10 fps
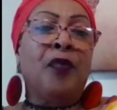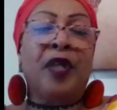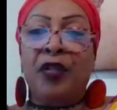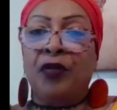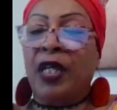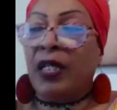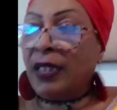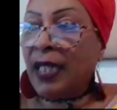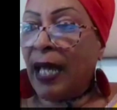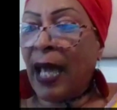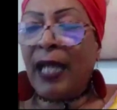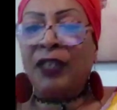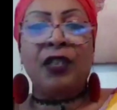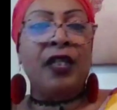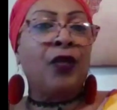But you can
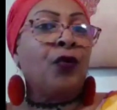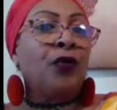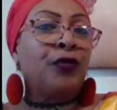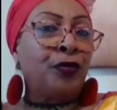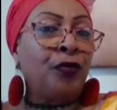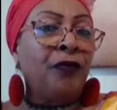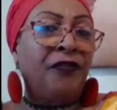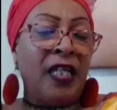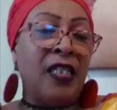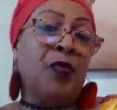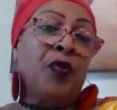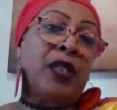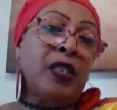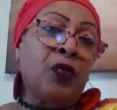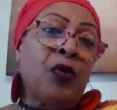actually go through
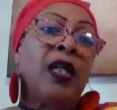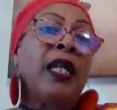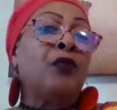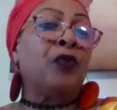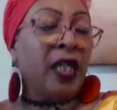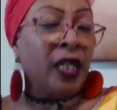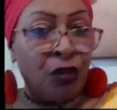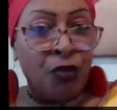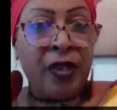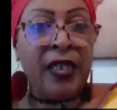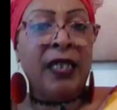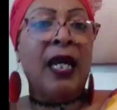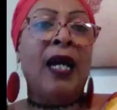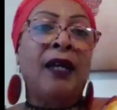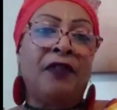Facebook as well, and we can do
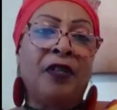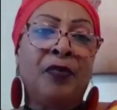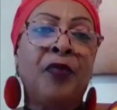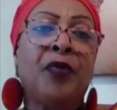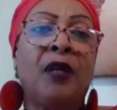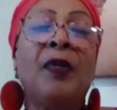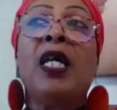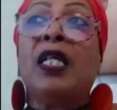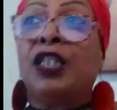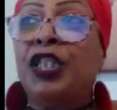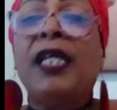it live and people come.